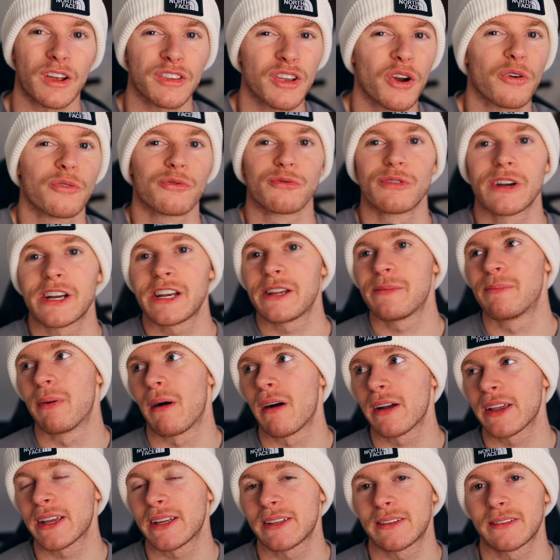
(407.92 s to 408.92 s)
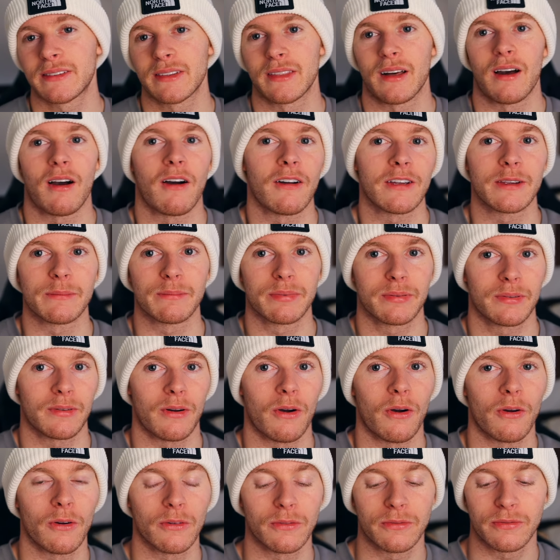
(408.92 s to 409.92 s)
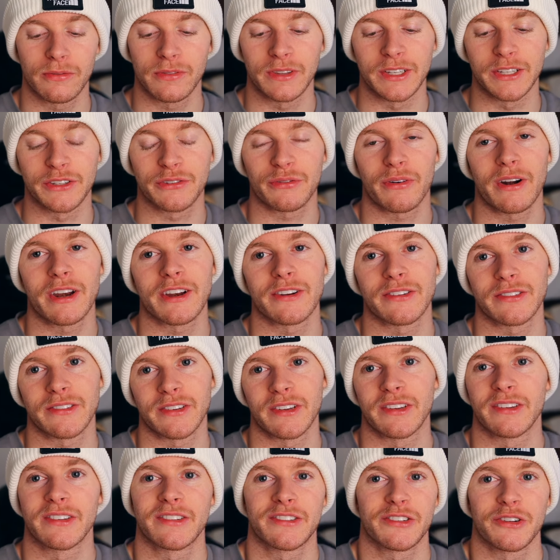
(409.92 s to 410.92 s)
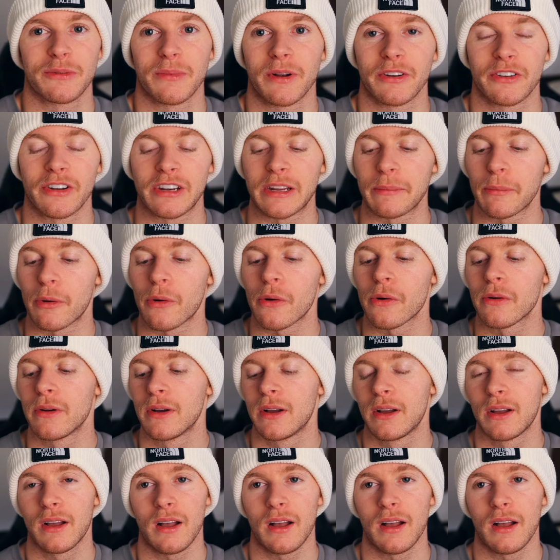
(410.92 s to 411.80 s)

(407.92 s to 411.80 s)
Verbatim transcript: I don't really buy into the hype of these fragrances too much anymore.